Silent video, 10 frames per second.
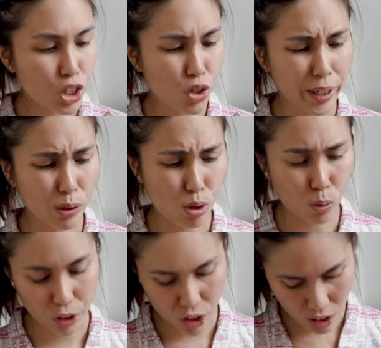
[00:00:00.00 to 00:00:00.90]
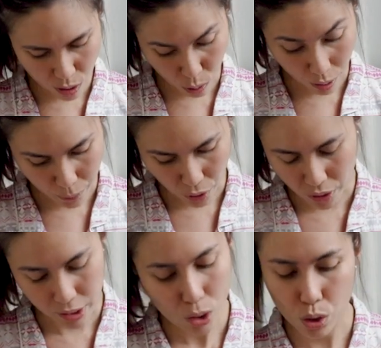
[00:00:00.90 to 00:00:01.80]
try to swatch it so I'm not
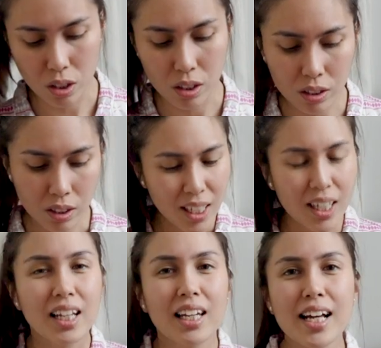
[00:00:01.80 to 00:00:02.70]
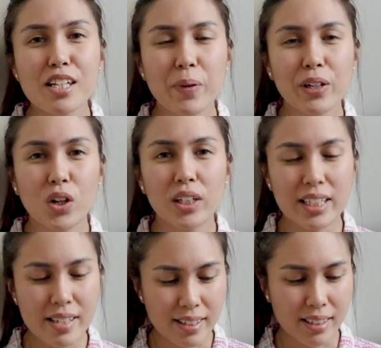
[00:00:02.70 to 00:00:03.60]
really sure last but not
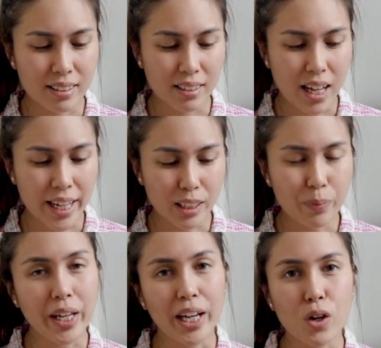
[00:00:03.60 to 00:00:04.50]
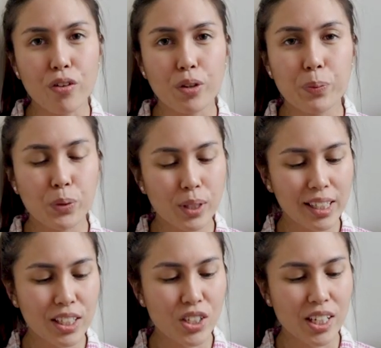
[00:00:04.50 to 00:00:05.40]
least the item that I got from
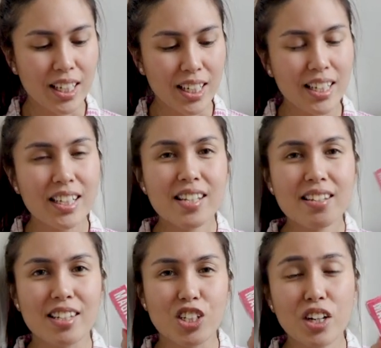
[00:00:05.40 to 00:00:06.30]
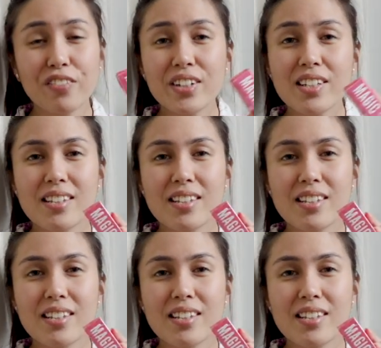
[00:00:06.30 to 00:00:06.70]
Beautylish is the Jeffree